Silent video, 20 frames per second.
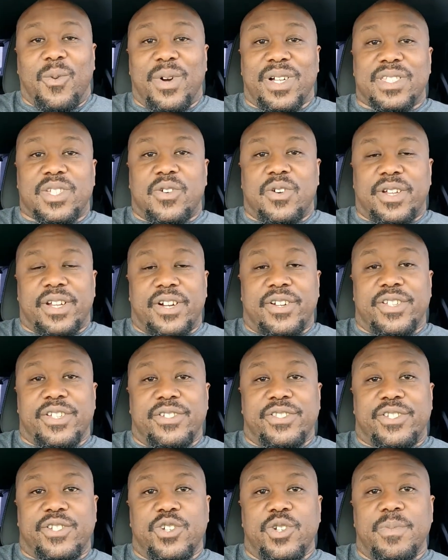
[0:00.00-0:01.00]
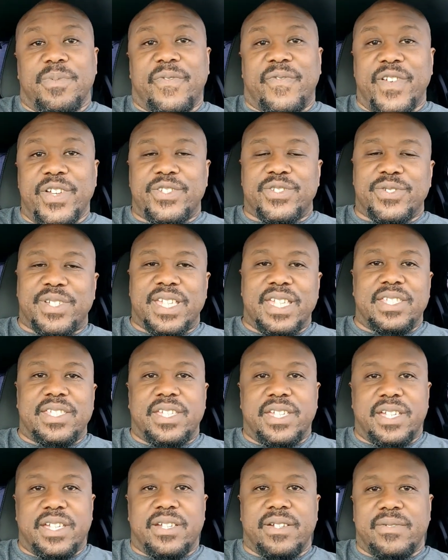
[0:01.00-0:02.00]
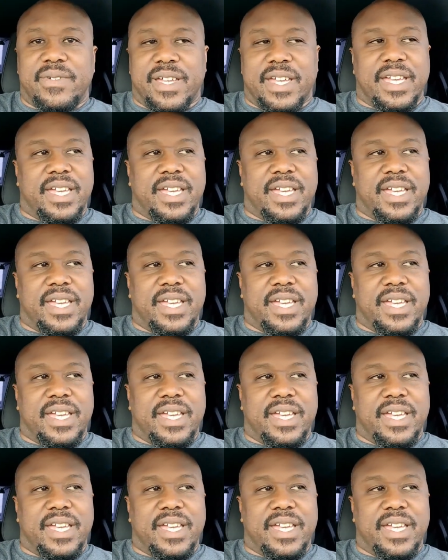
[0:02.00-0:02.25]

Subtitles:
What's going on, YouTube? Official Keith here,